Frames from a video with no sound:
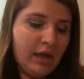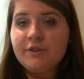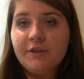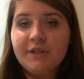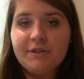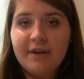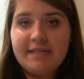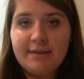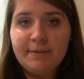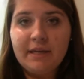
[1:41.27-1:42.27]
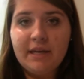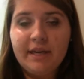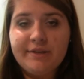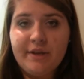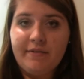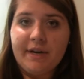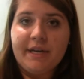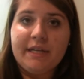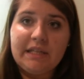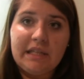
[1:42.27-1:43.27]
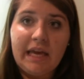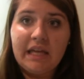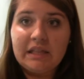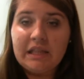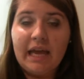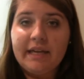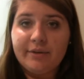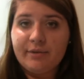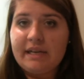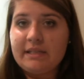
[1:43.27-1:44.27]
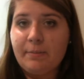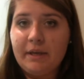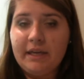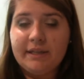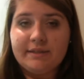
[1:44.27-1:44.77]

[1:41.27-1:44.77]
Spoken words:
So this recipe is a very like light recipe.